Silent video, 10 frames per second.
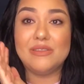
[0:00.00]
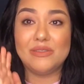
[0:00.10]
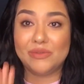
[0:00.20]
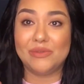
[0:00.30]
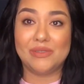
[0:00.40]

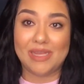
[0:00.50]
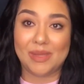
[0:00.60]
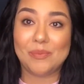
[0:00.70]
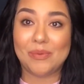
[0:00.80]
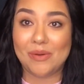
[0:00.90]
dude,
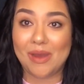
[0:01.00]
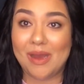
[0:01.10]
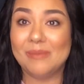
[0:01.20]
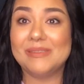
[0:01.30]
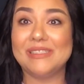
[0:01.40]
like,
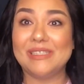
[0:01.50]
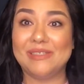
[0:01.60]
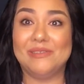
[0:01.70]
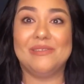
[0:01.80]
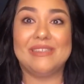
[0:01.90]
props to
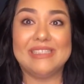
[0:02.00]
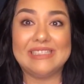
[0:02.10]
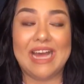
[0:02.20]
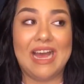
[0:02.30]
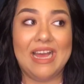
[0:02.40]
you,
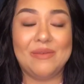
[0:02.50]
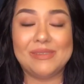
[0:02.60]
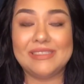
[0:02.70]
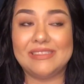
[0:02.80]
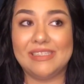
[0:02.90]
because I
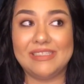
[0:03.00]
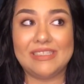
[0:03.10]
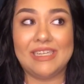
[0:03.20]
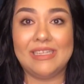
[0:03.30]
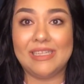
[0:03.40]
was such
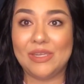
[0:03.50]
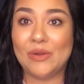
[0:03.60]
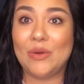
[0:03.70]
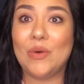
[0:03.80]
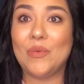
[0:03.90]
a
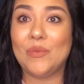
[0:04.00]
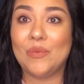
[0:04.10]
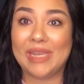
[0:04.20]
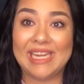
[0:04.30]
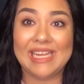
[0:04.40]
little
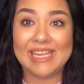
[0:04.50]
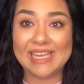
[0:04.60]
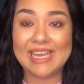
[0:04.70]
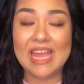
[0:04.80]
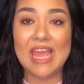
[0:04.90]

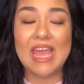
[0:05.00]
weenie.